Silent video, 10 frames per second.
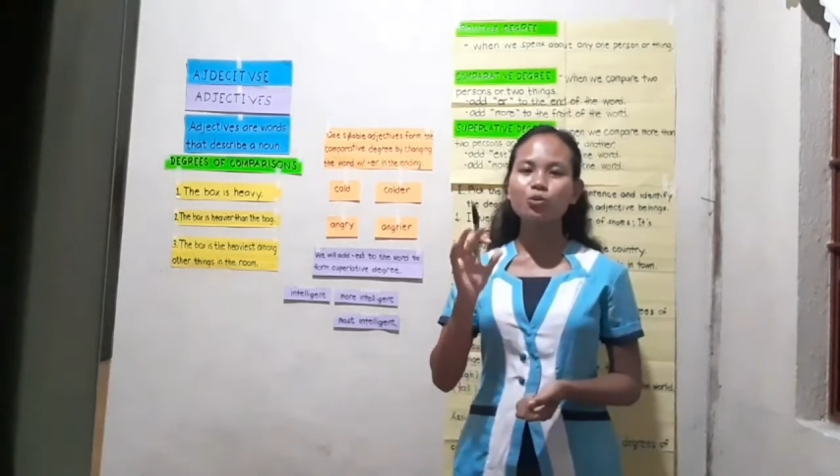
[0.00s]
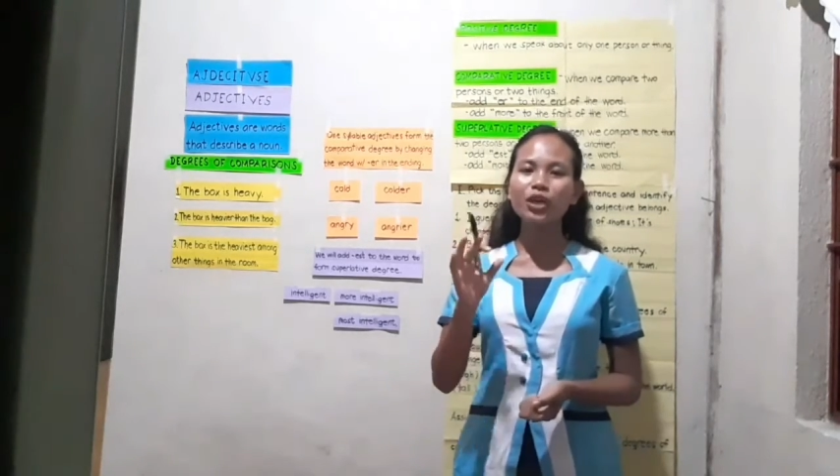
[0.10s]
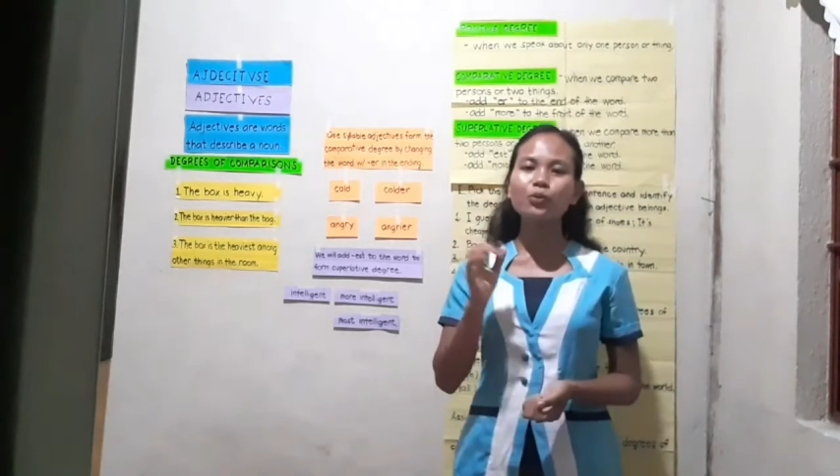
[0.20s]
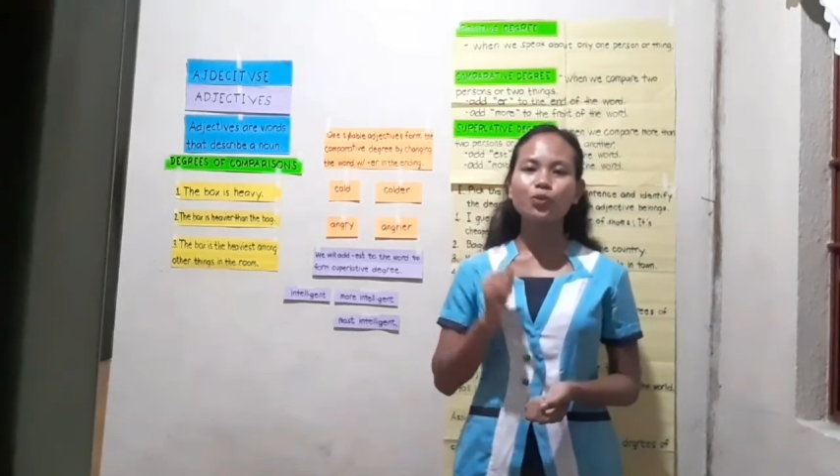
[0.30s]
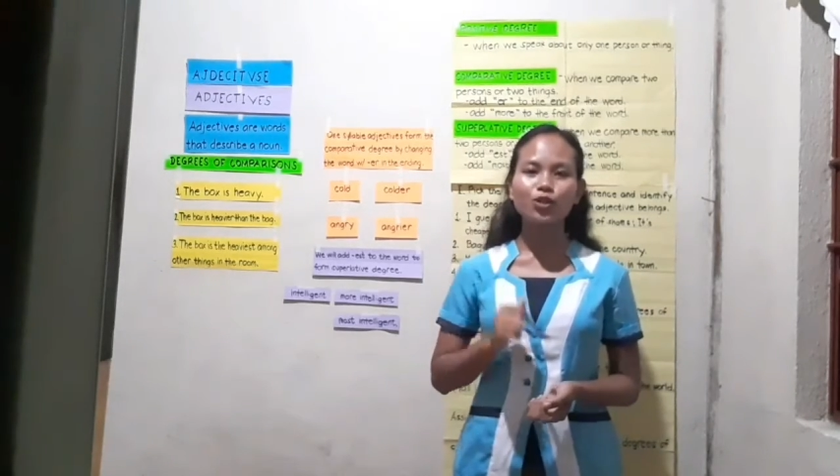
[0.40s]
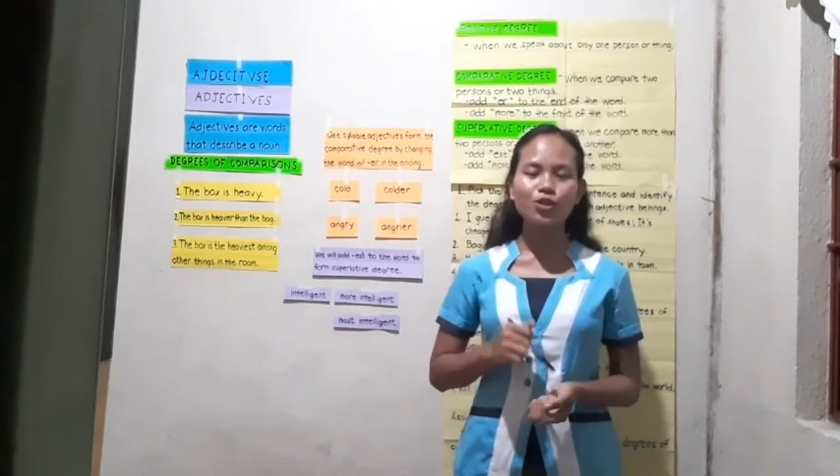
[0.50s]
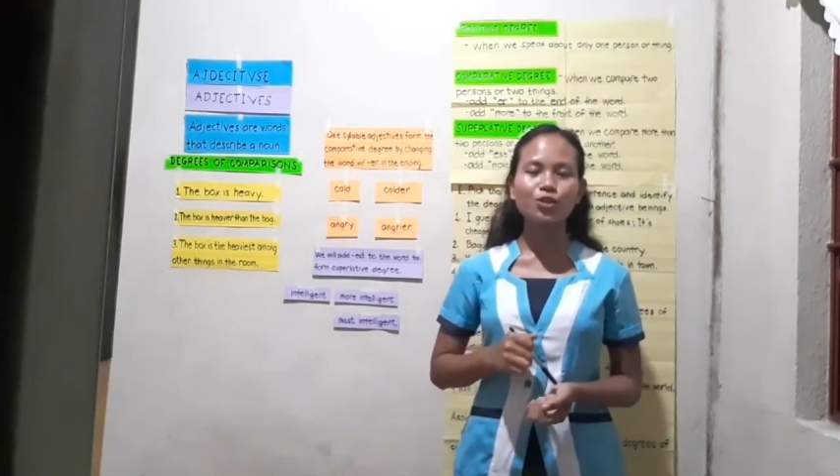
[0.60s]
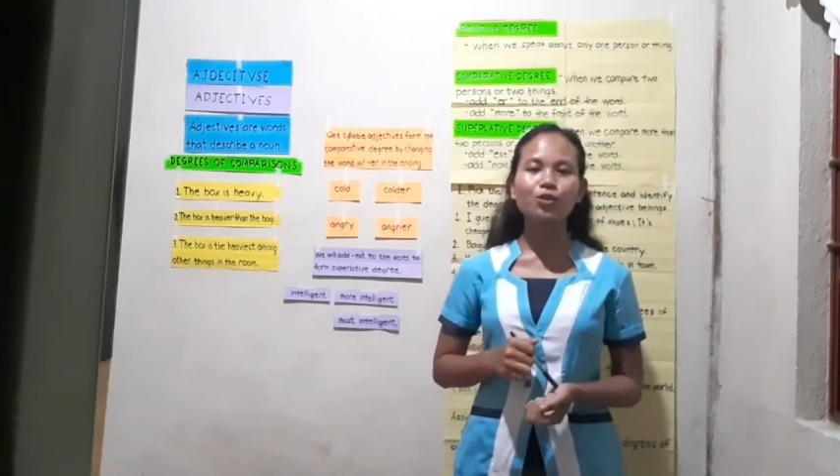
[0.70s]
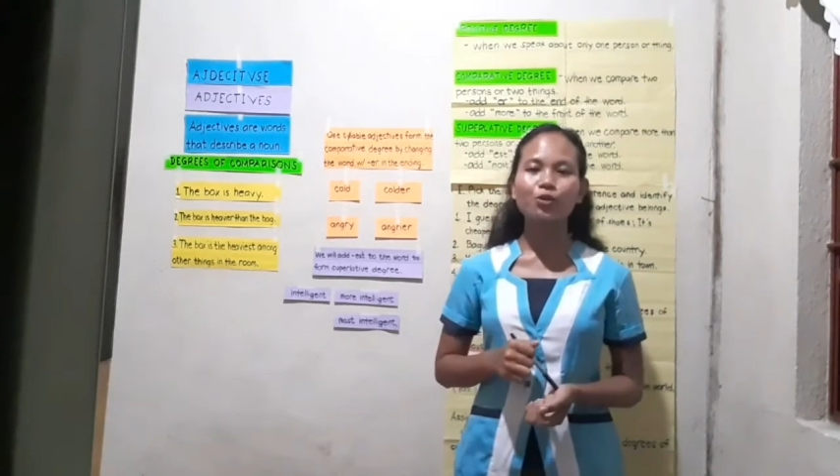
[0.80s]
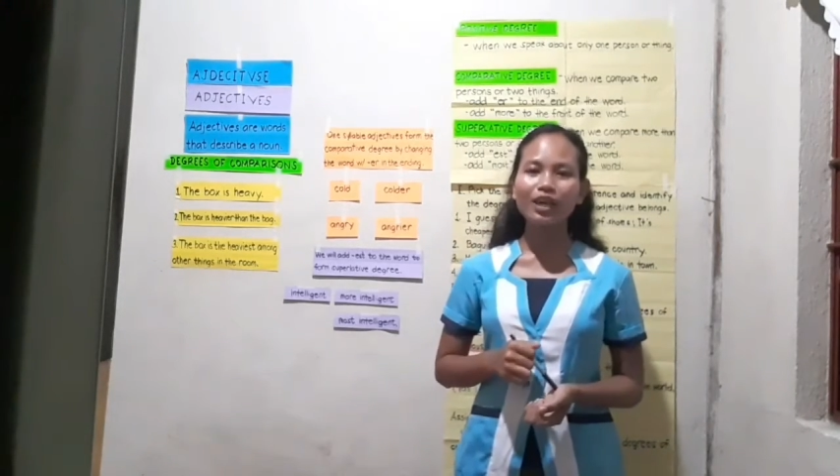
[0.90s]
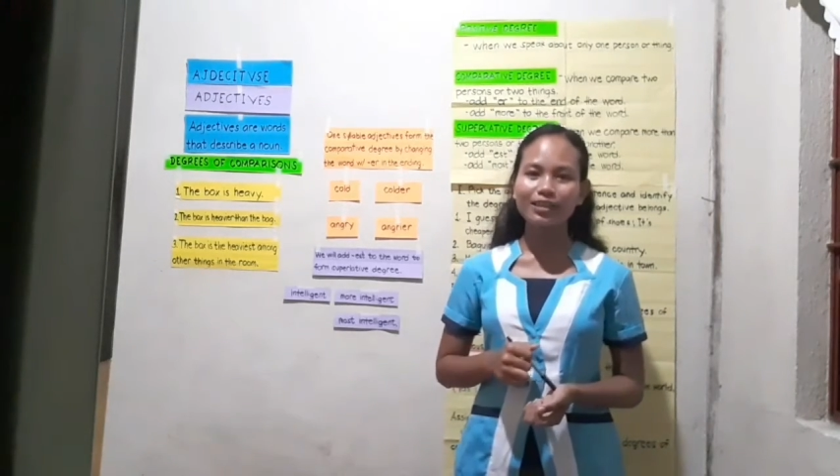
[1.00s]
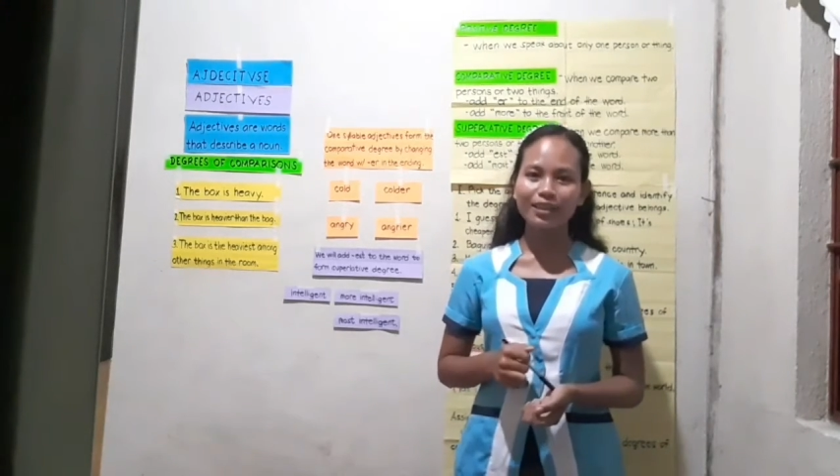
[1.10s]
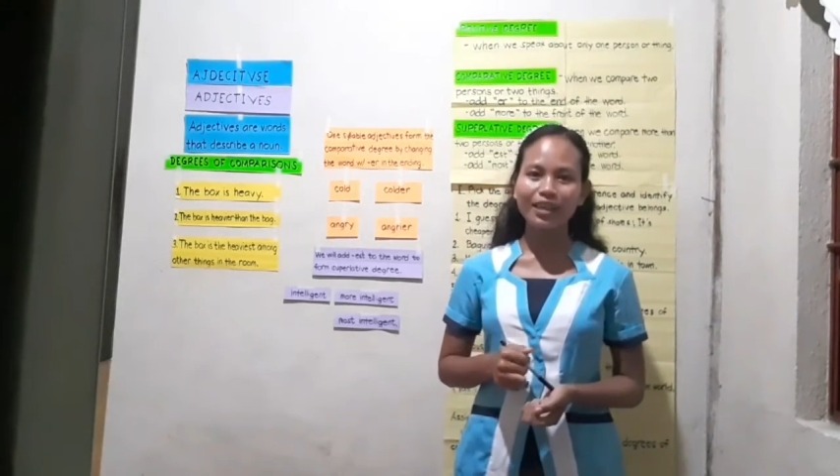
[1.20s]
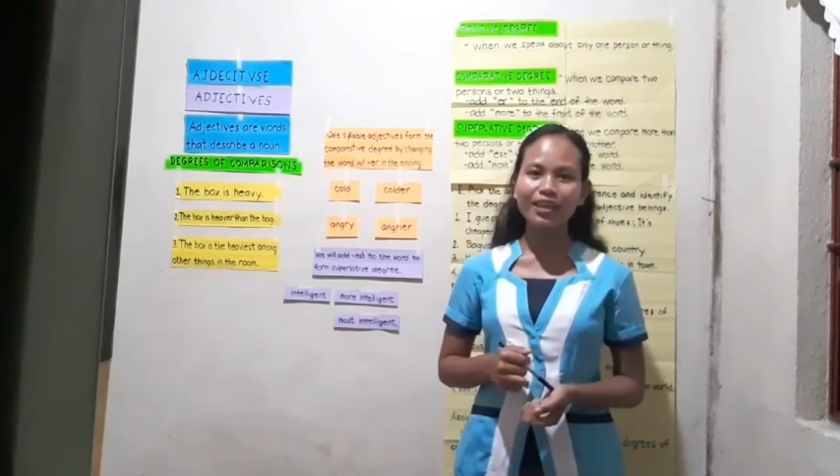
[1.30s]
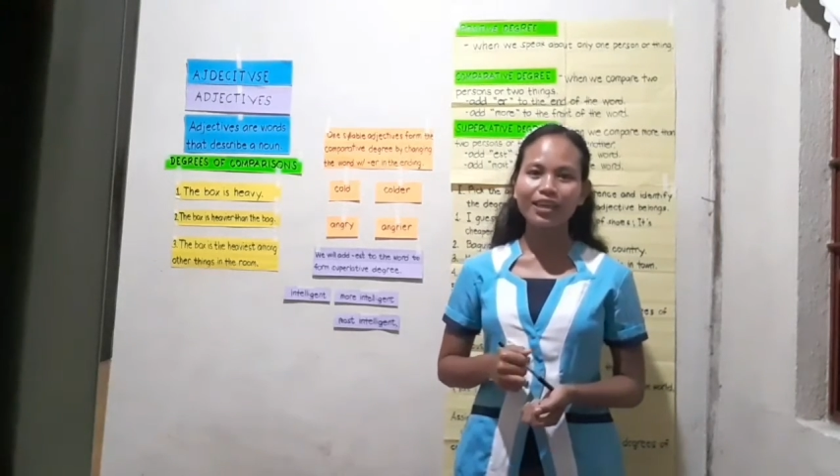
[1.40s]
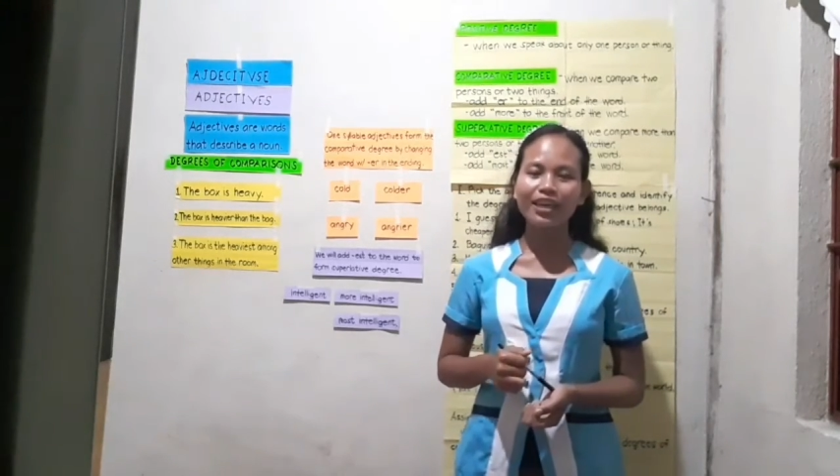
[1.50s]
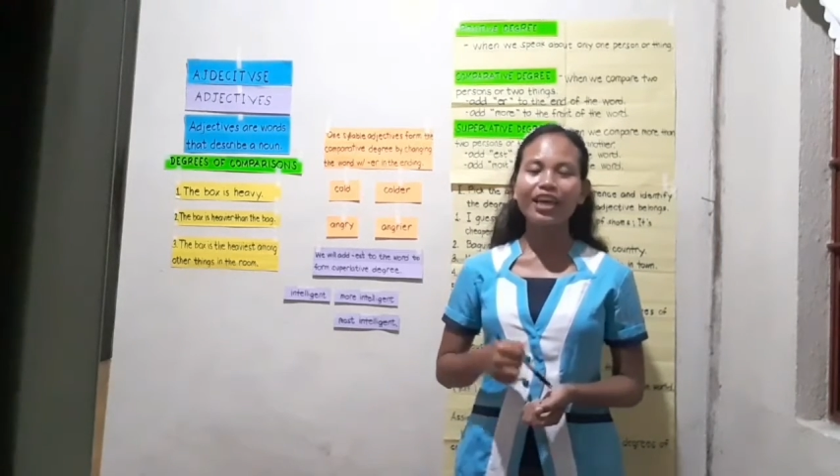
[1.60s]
3 words correctly